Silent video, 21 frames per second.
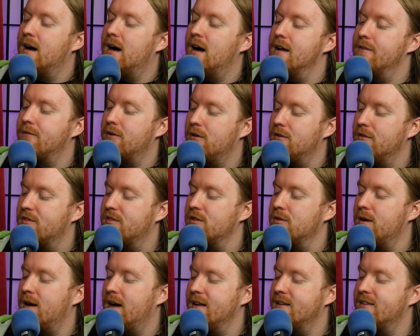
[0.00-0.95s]
I've
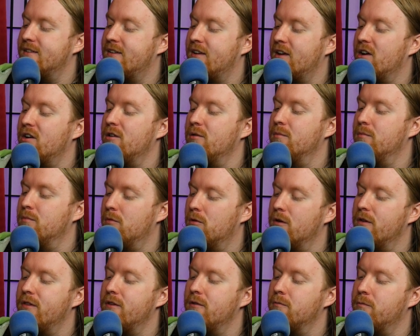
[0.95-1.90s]
also had to tell him
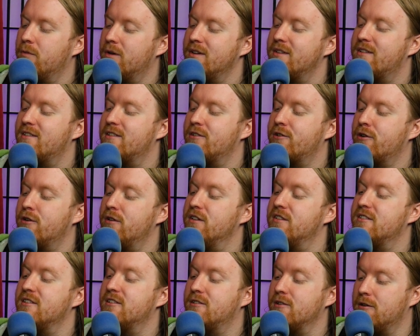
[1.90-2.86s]
more than once to turn
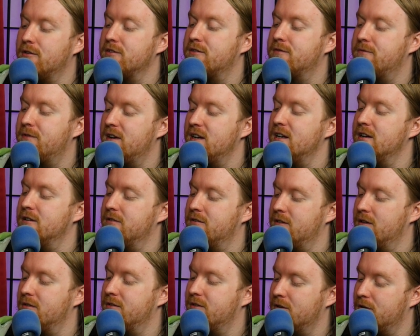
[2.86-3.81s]
his adult videos
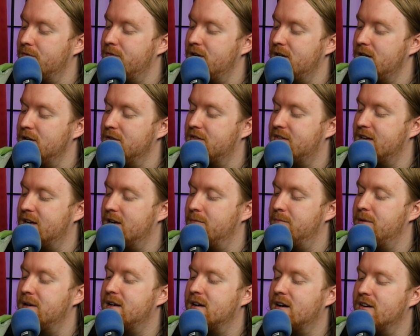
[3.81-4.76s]
adult videos
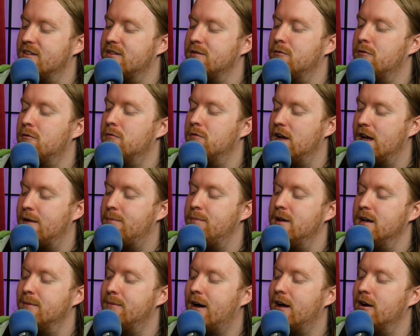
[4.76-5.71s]
down because it will wake
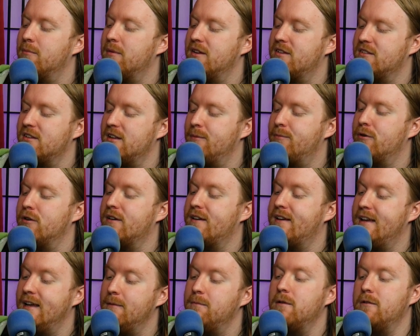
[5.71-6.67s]
me up out of my sleep or
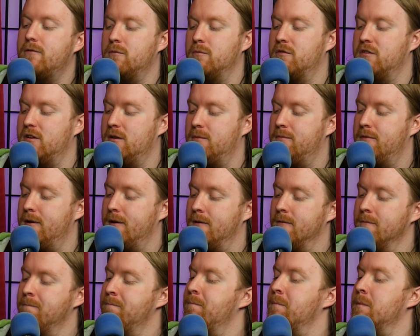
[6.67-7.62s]
keep me from sleeping.
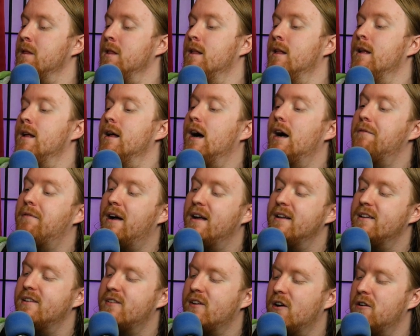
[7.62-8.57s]
I've
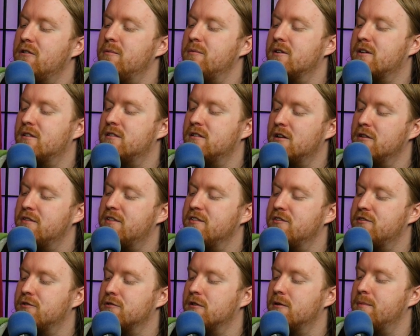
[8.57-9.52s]
had to tell him to close
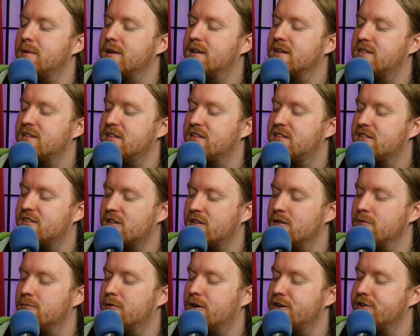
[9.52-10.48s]
his door because he
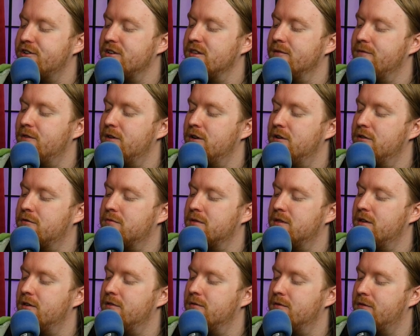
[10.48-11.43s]
started watching the videos
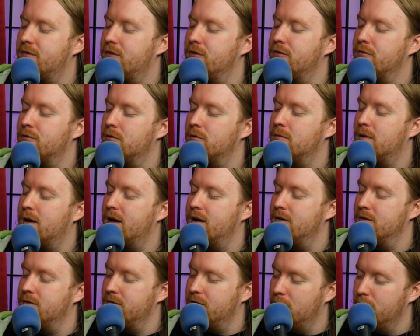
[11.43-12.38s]
when the, with the door
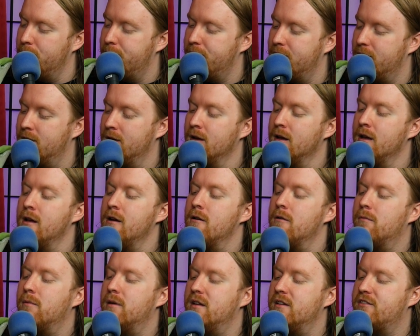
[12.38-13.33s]
wide open
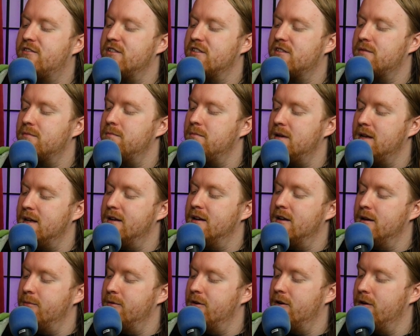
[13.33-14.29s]
when it's just me and
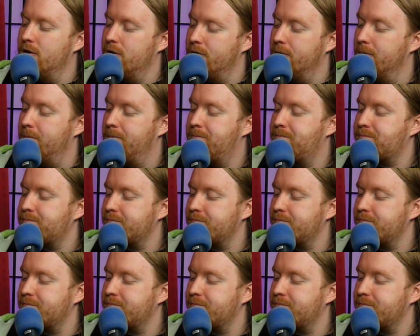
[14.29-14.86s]
him at home.